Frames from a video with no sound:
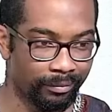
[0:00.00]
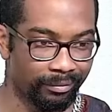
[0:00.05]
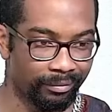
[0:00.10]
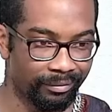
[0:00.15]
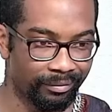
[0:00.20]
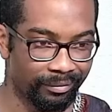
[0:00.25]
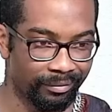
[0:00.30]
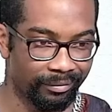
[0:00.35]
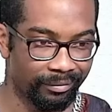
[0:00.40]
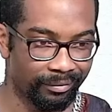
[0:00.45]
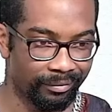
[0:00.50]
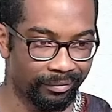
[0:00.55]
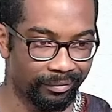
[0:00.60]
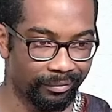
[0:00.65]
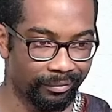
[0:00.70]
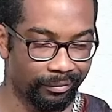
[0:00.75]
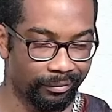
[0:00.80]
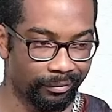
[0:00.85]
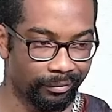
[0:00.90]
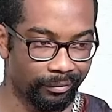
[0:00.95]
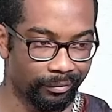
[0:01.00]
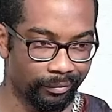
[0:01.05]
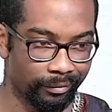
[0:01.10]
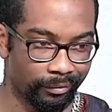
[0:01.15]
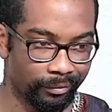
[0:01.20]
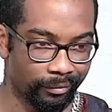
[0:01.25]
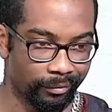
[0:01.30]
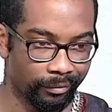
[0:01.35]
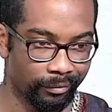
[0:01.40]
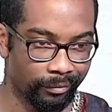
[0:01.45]

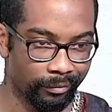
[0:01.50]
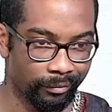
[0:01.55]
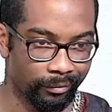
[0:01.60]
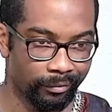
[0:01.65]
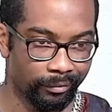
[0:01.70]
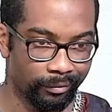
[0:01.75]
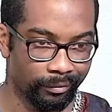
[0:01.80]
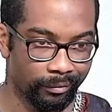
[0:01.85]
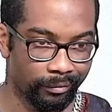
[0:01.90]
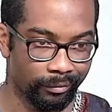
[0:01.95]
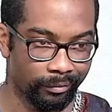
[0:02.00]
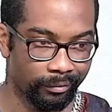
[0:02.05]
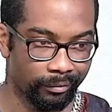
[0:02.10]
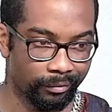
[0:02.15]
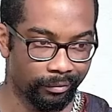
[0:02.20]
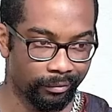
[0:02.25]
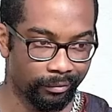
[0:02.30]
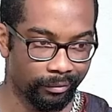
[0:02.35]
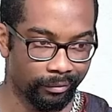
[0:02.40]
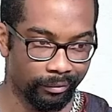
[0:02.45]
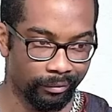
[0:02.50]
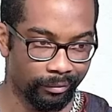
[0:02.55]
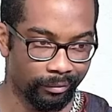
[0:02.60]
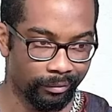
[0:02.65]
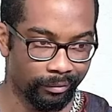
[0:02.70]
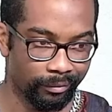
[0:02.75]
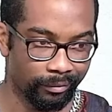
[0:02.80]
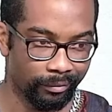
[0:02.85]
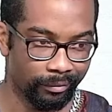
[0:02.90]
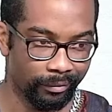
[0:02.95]

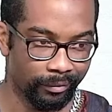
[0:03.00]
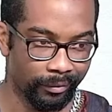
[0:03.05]
(silence)